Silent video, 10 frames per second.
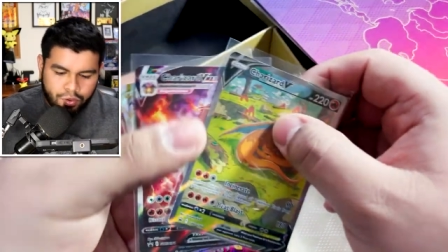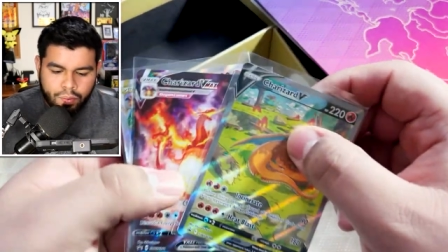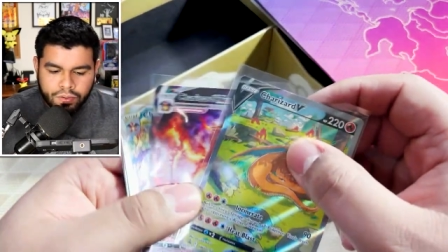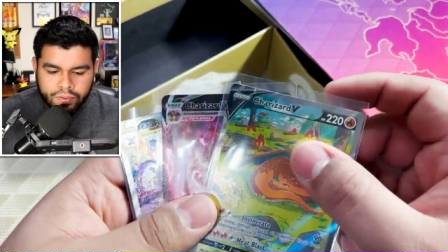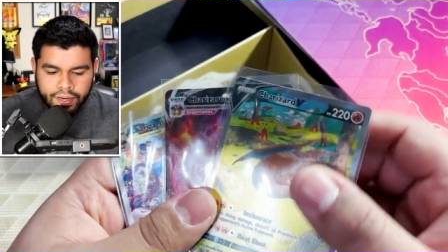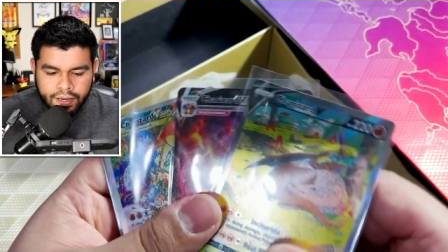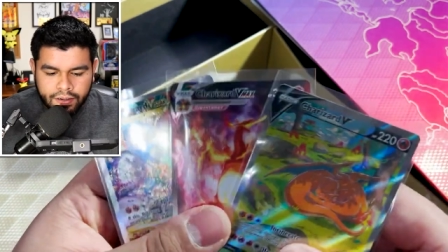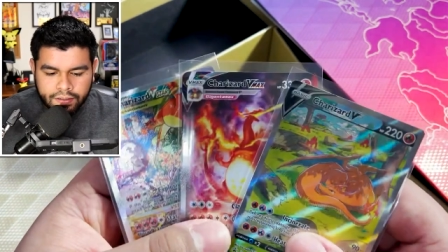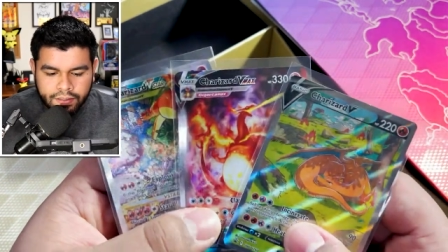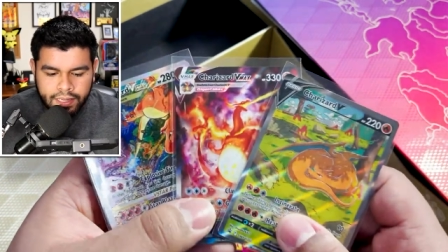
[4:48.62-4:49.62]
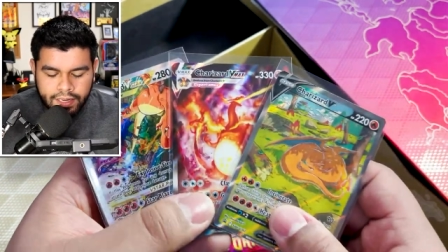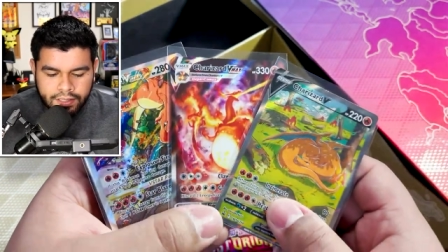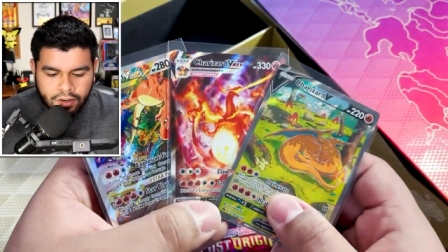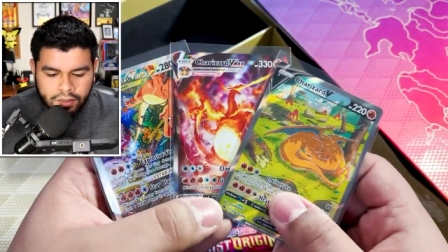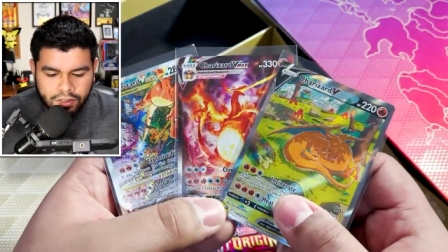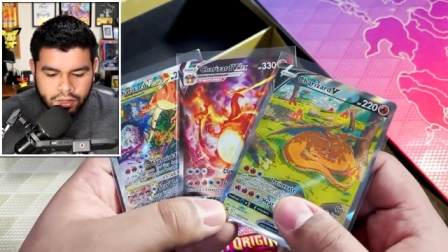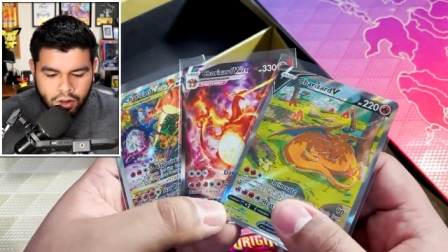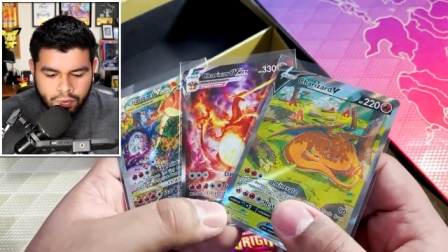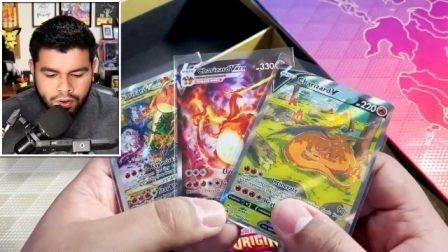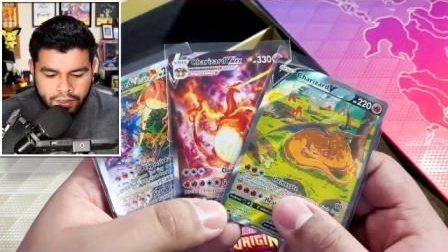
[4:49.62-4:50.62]
promos right here, these are
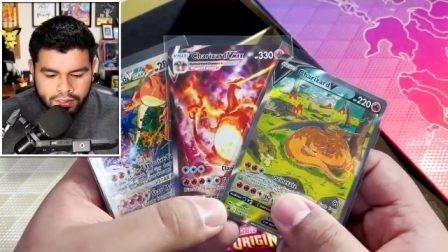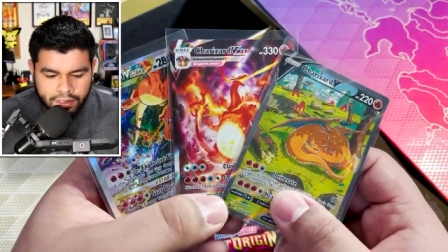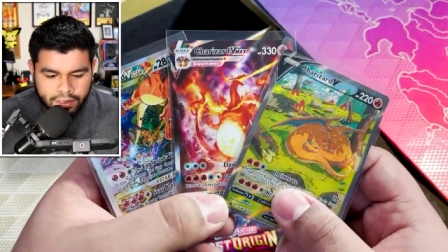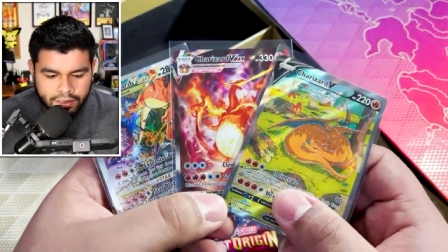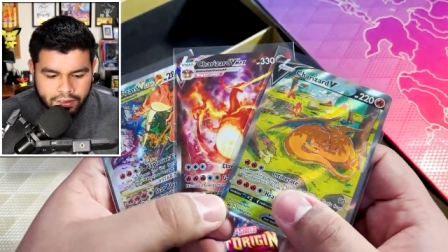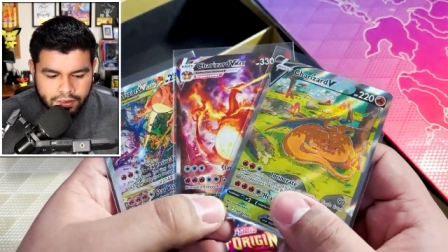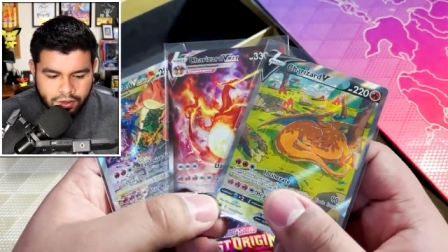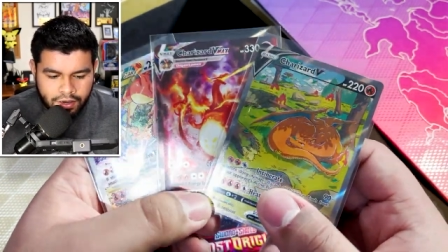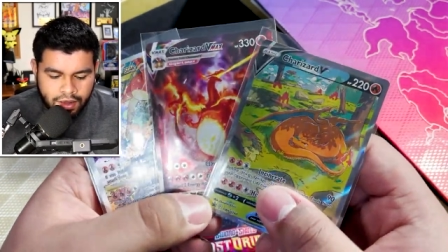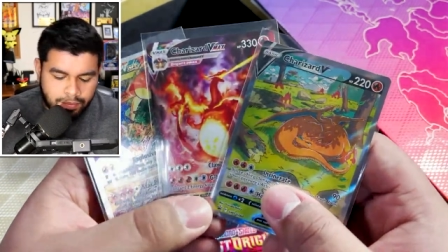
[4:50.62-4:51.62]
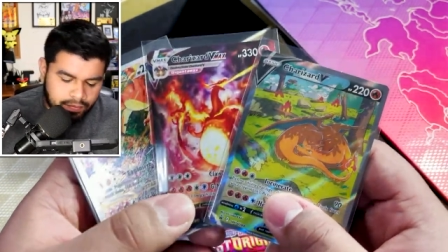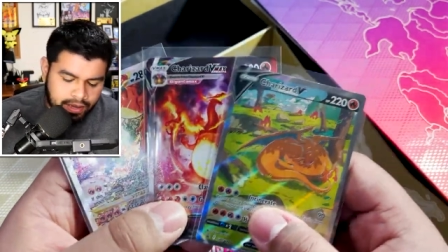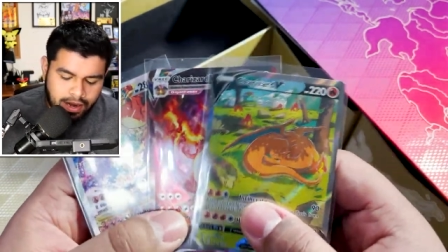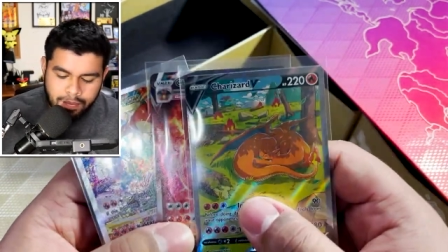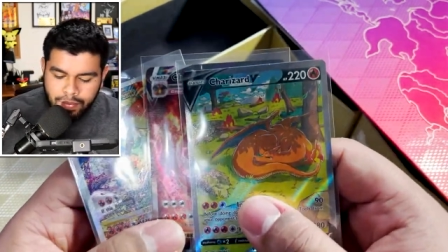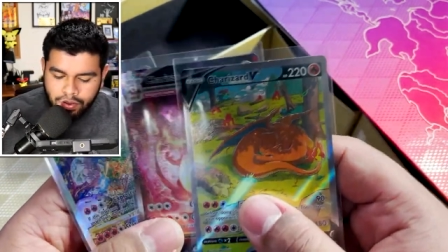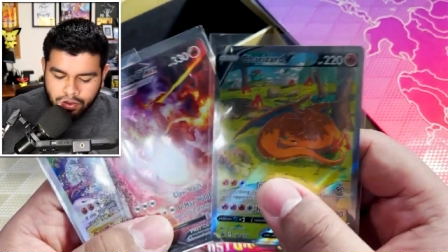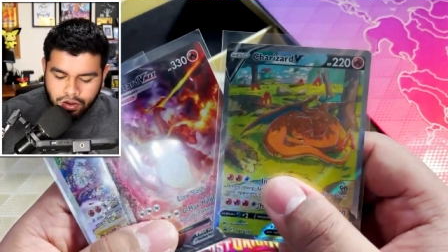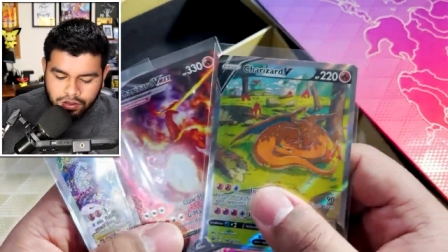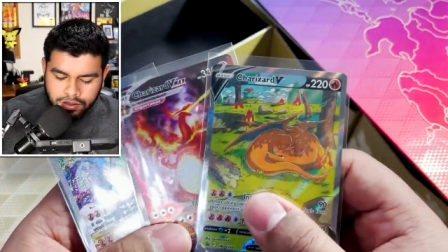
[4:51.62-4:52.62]
dope, honestly. So they're not metal
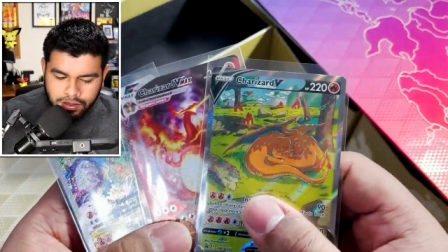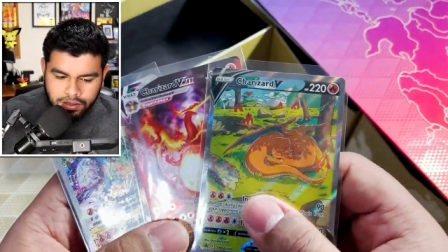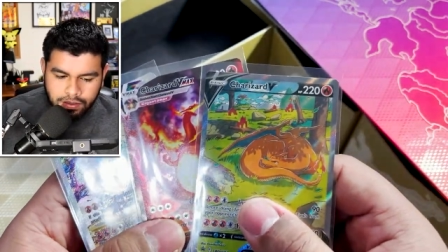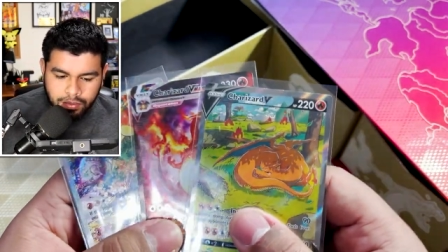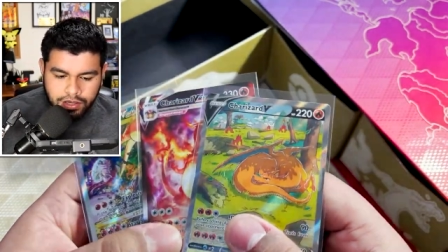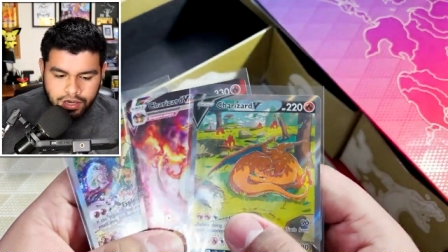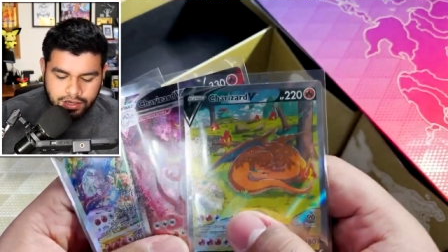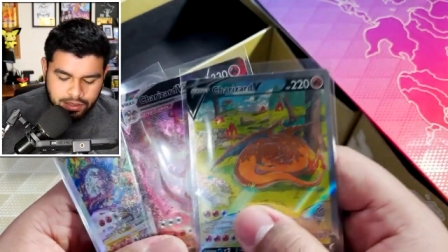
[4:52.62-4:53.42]
cards, but these are